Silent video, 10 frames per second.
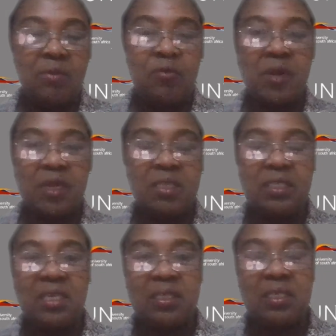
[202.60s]
For
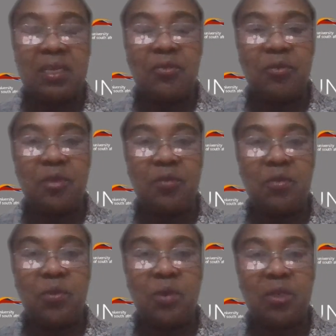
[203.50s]
instance, if
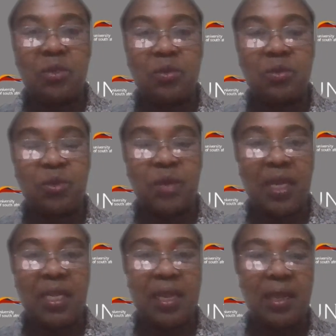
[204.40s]
you were to
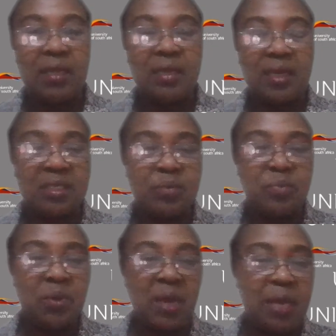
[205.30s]
get a
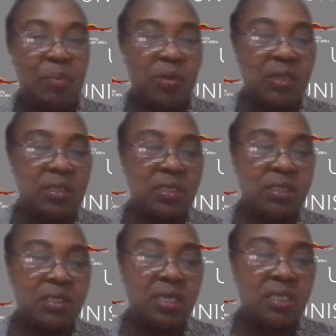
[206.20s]
simple
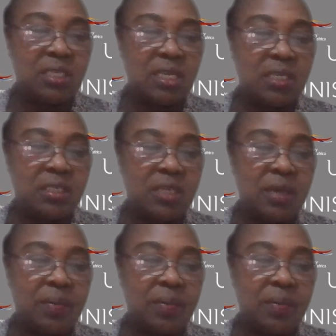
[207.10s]
hypothesis that says